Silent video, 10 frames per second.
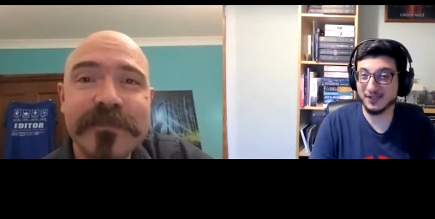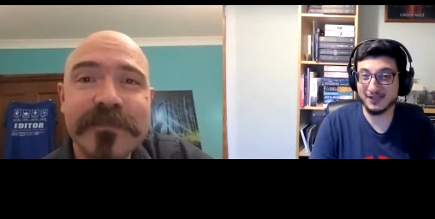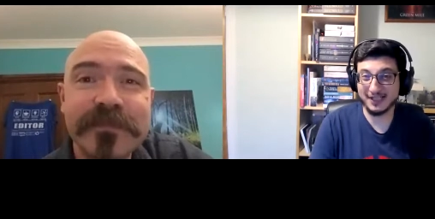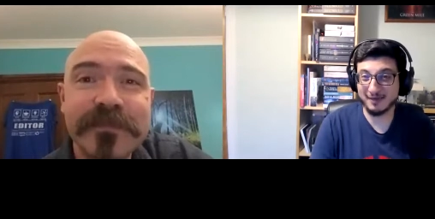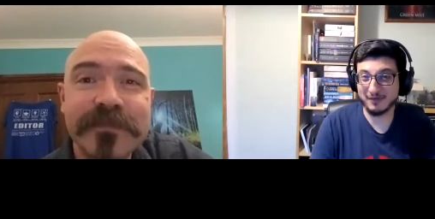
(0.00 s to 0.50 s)
Speaker 1: on the
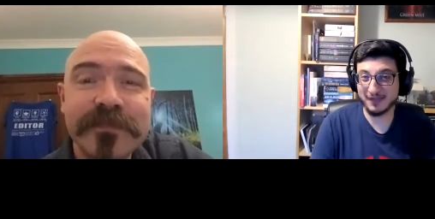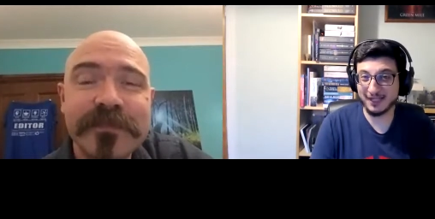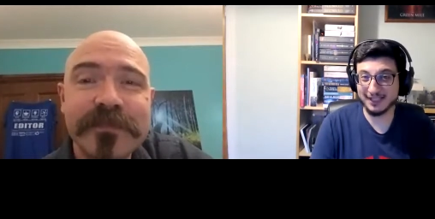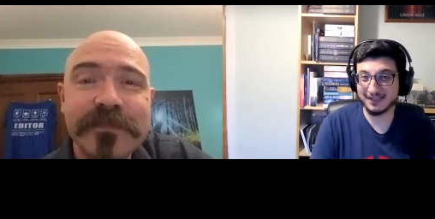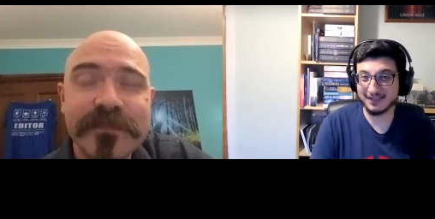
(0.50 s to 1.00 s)
same
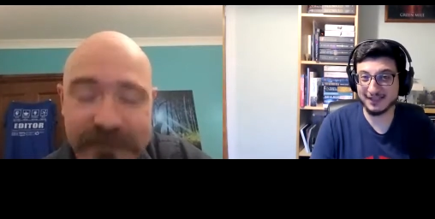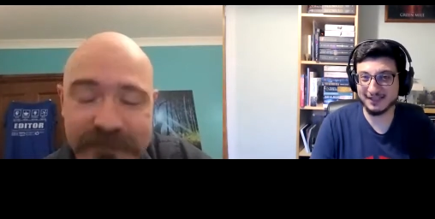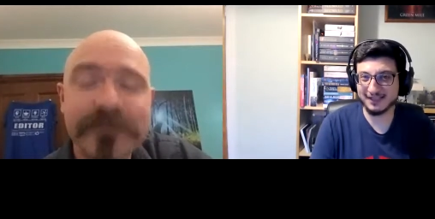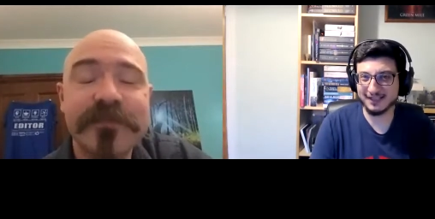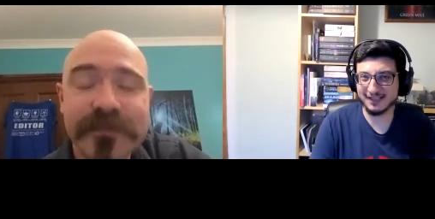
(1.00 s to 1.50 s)
things
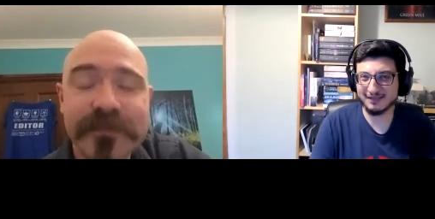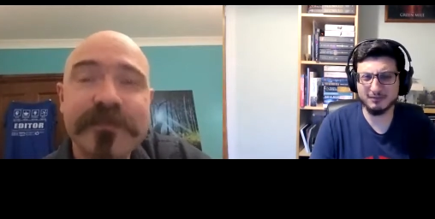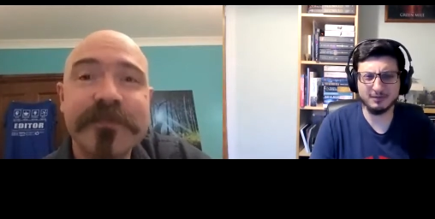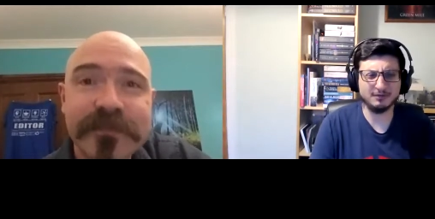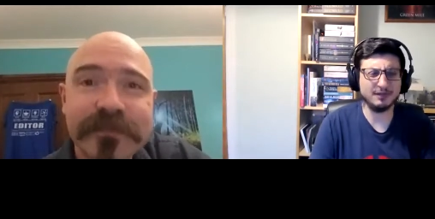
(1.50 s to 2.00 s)
and says,
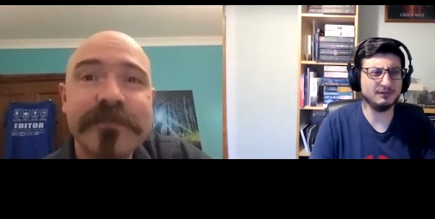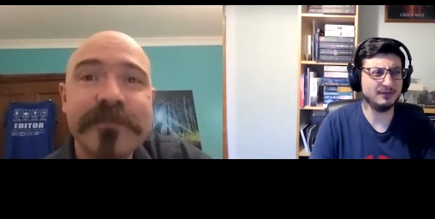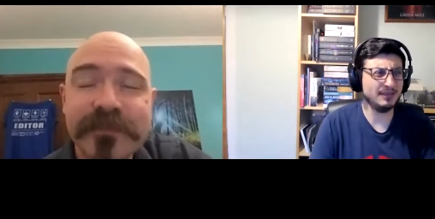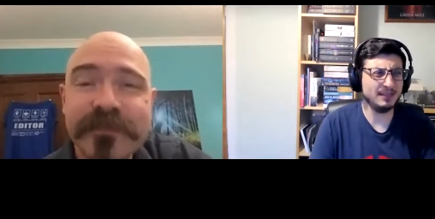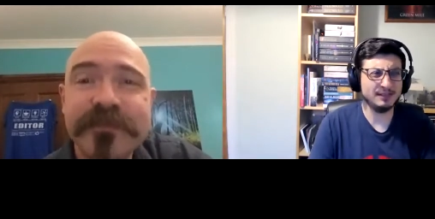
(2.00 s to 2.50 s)
well, you know,
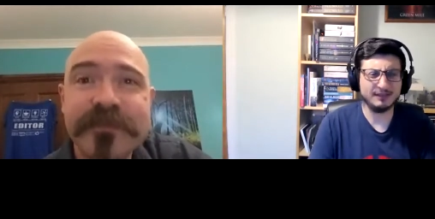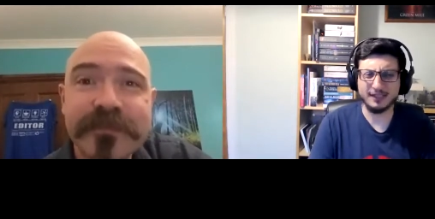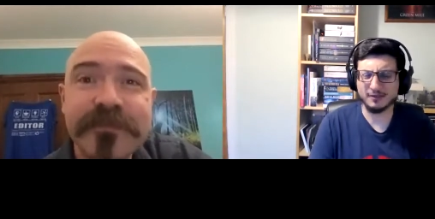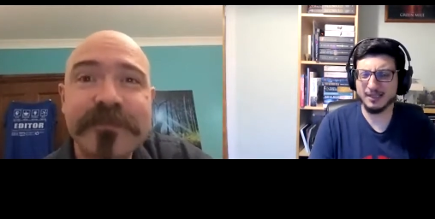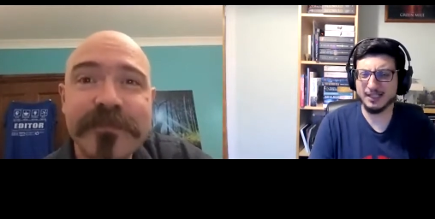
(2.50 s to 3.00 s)

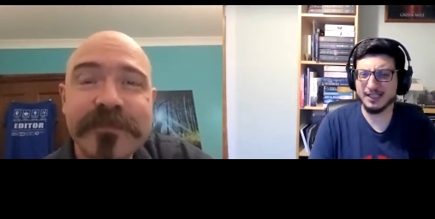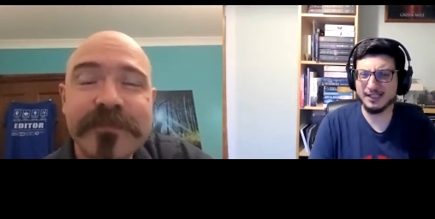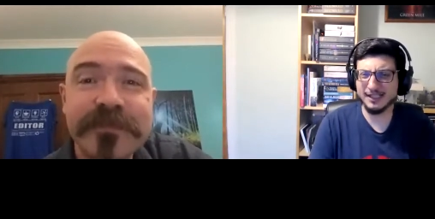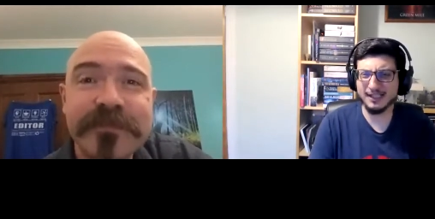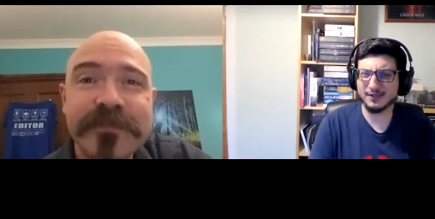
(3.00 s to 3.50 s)
doesn't make any
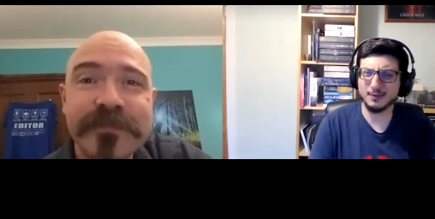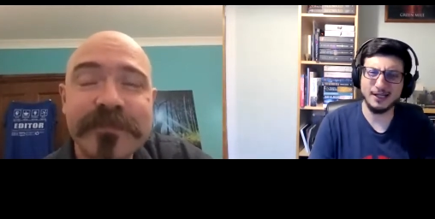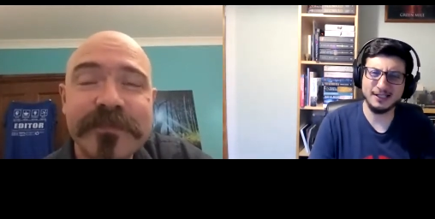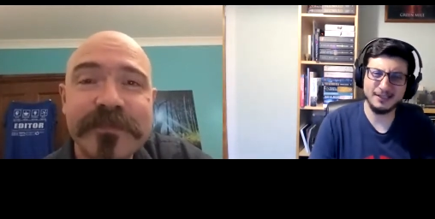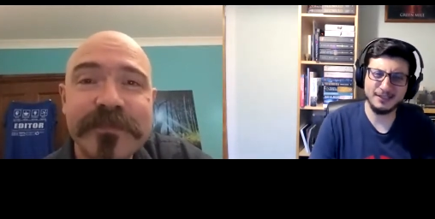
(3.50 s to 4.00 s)
sense. Or
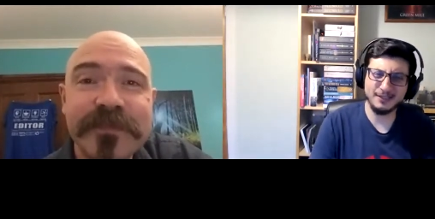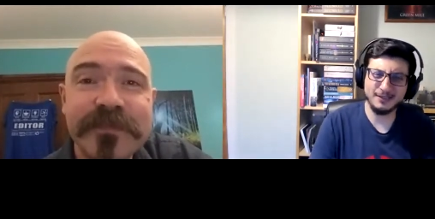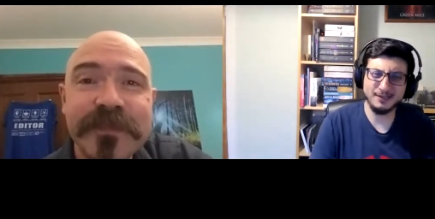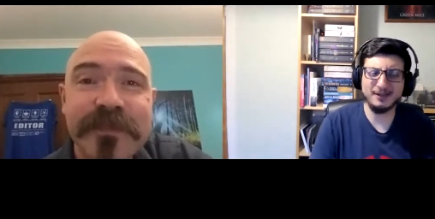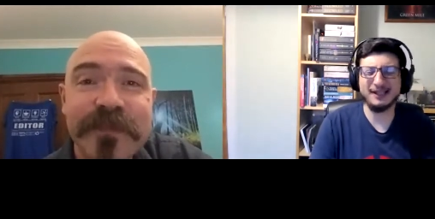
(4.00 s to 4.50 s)
why did you
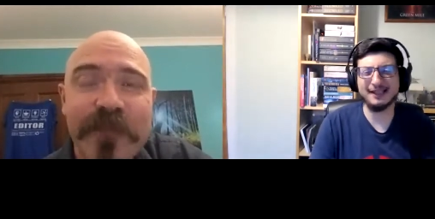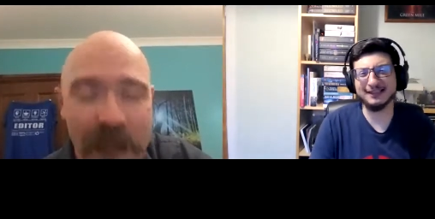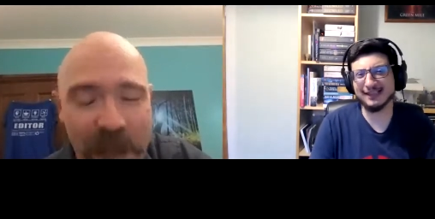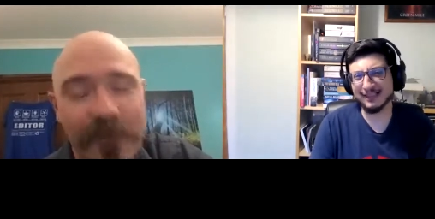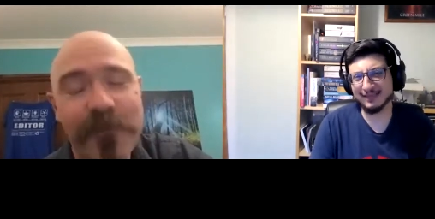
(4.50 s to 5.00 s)
do that?
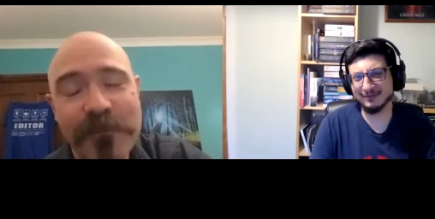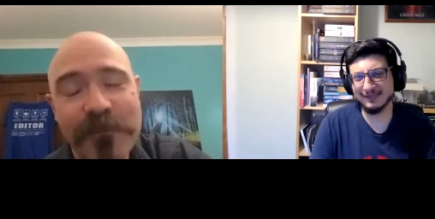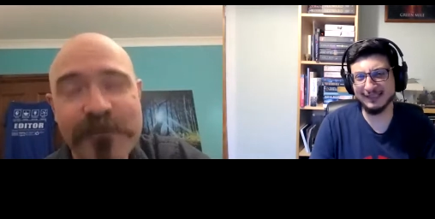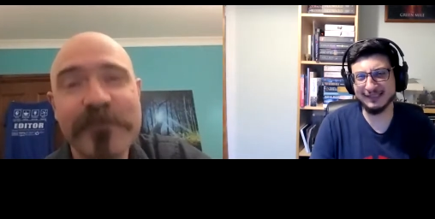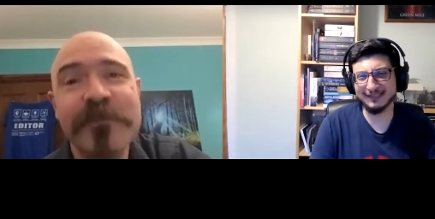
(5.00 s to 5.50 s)
And it's like,
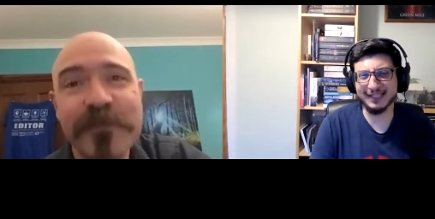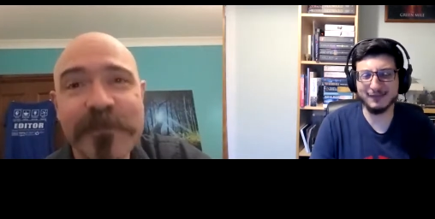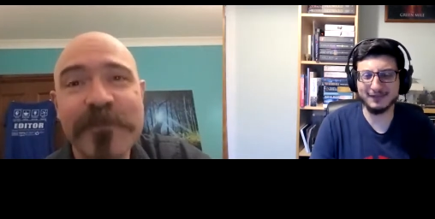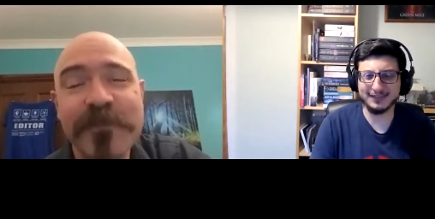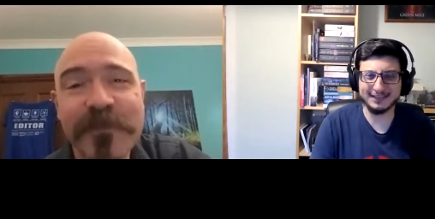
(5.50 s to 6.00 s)
well,
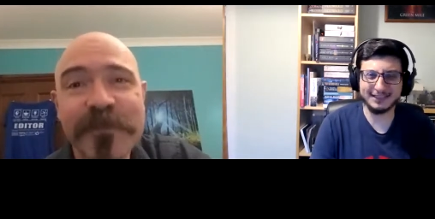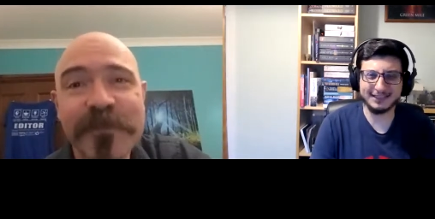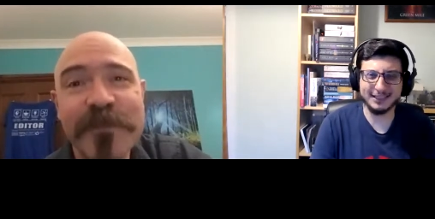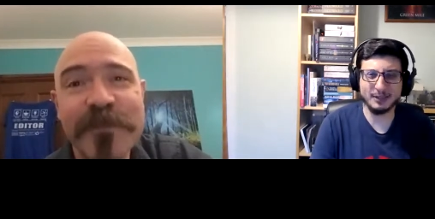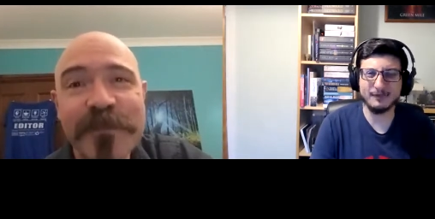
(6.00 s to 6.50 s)
if
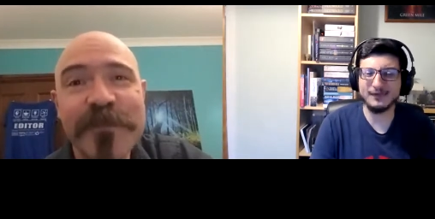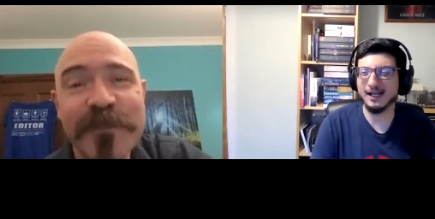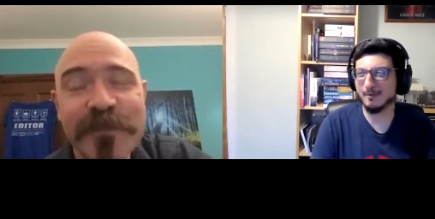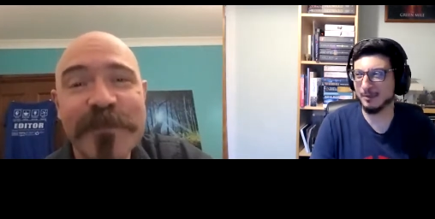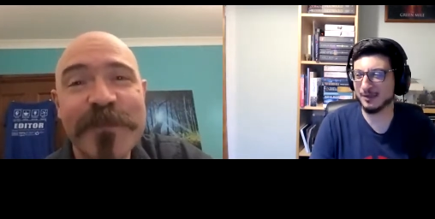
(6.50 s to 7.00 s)
you know, if
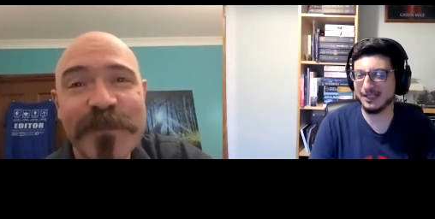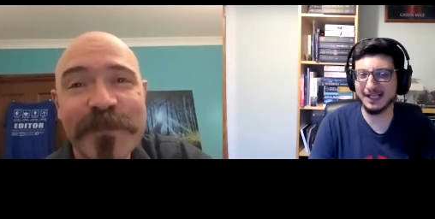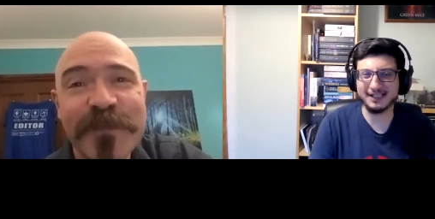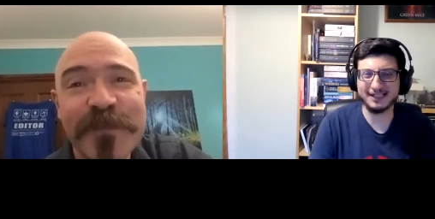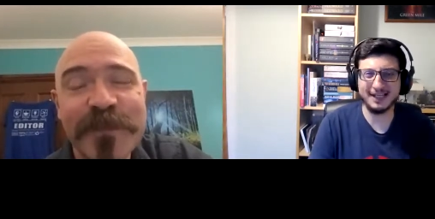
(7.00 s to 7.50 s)
10 people
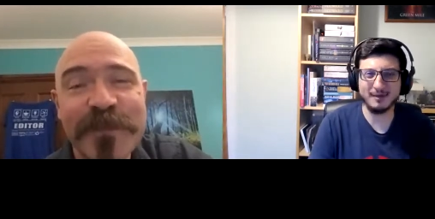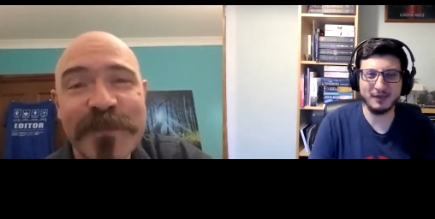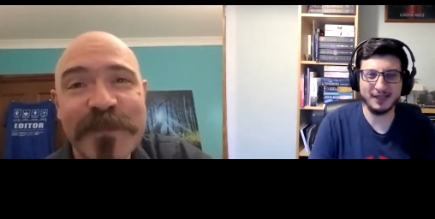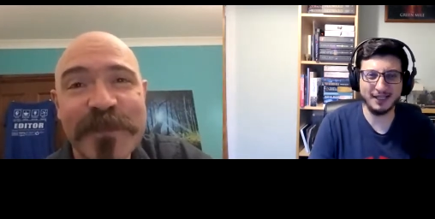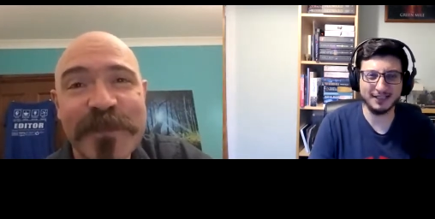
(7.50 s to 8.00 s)
say the same
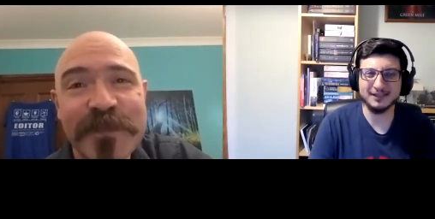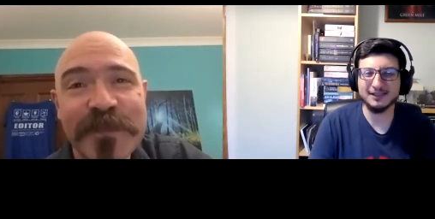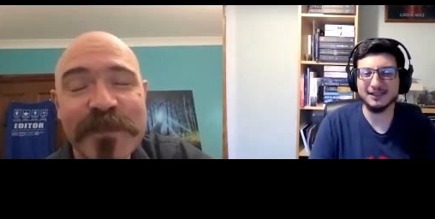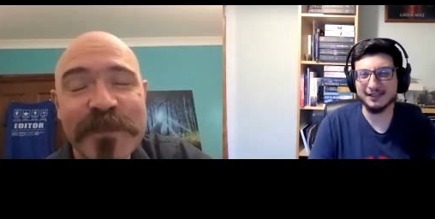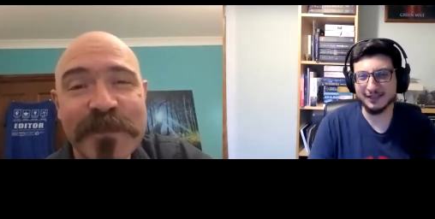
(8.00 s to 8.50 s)
thing,
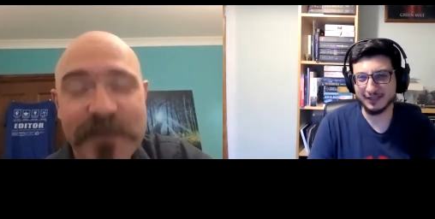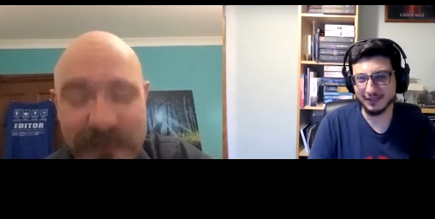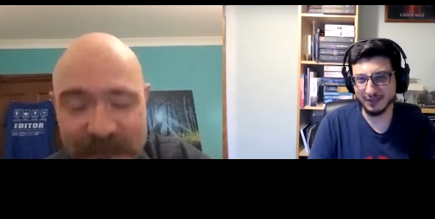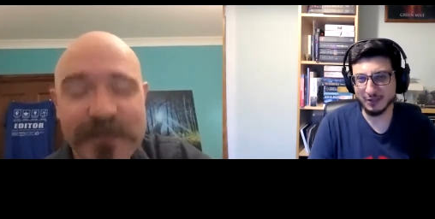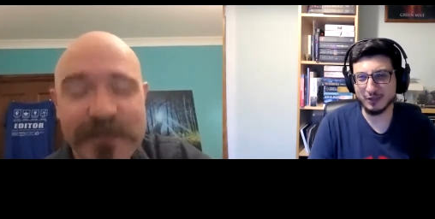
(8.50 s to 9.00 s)

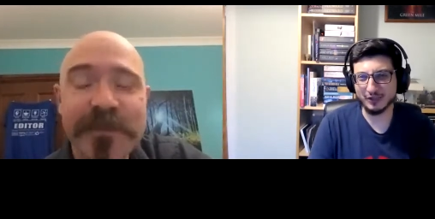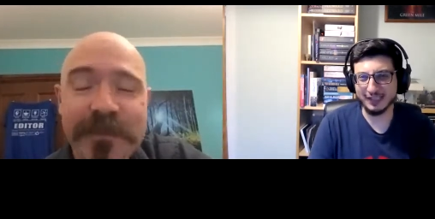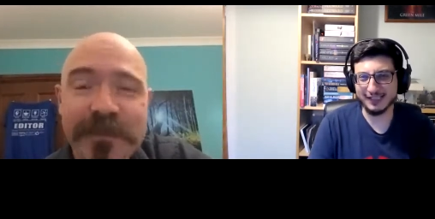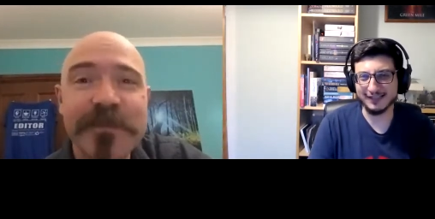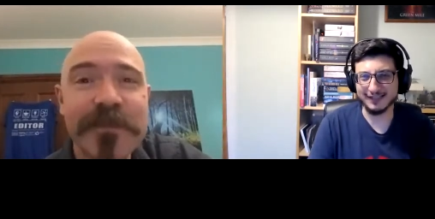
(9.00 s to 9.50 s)
you should
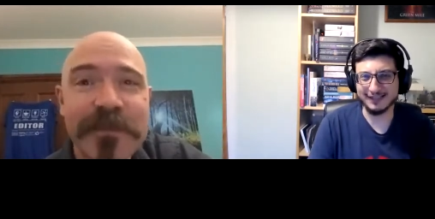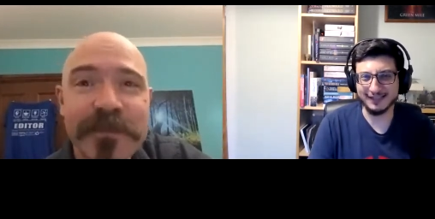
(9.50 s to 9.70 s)
listen.